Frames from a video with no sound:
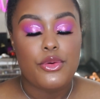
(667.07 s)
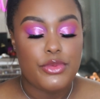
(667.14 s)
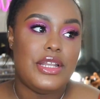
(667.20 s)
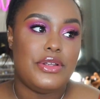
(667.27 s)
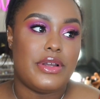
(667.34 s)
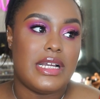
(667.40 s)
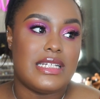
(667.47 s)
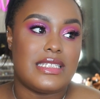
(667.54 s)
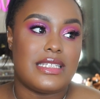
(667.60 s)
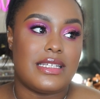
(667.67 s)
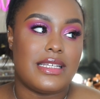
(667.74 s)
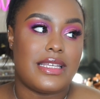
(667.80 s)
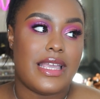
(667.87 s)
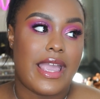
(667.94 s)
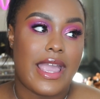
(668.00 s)
And you guys
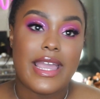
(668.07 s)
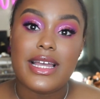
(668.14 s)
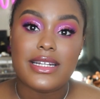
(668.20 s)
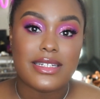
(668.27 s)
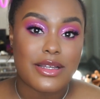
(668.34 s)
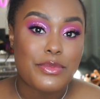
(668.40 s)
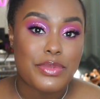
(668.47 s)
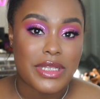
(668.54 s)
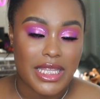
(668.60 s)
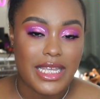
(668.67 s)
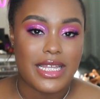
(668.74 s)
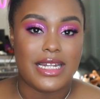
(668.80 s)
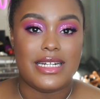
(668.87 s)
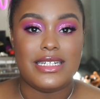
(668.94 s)
can complete